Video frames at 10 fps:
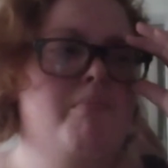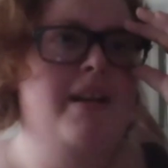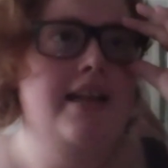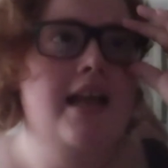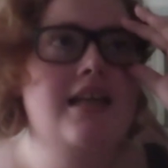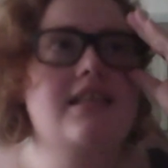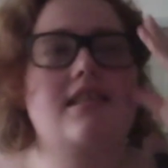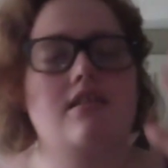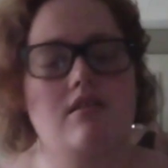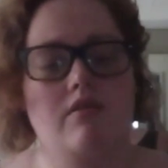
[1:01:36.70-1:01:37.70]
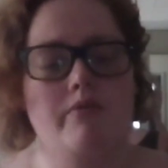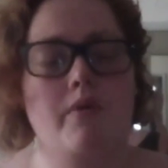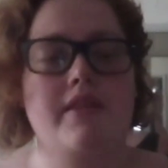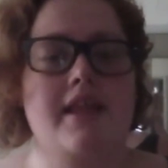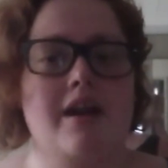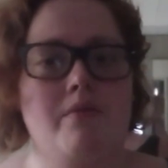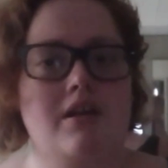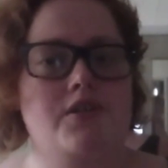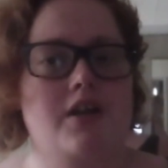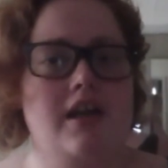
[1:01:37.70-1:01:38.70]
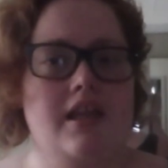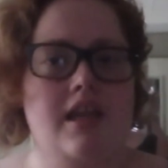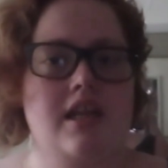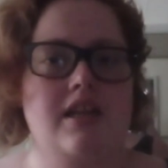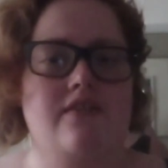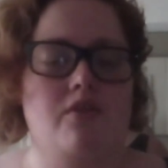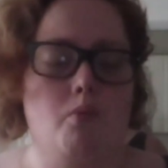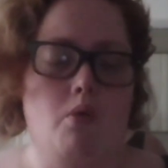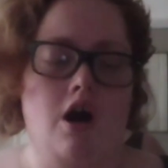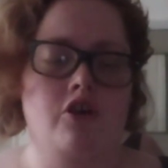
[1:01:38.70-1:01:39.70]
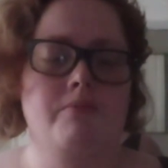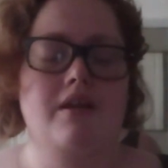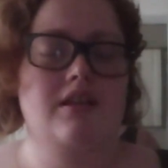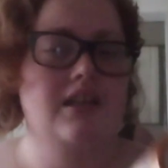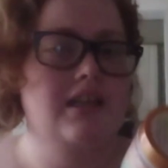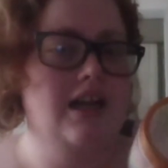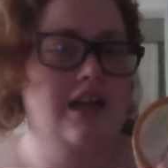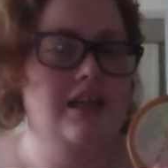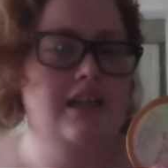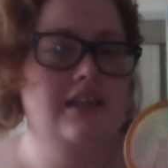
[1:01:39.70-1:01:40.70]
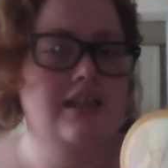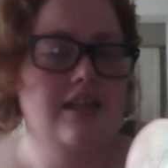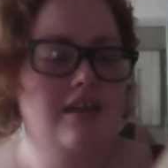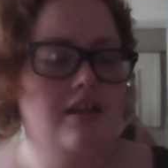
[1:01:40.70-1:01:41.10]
my next one that I want to try to get is the watermelon kind,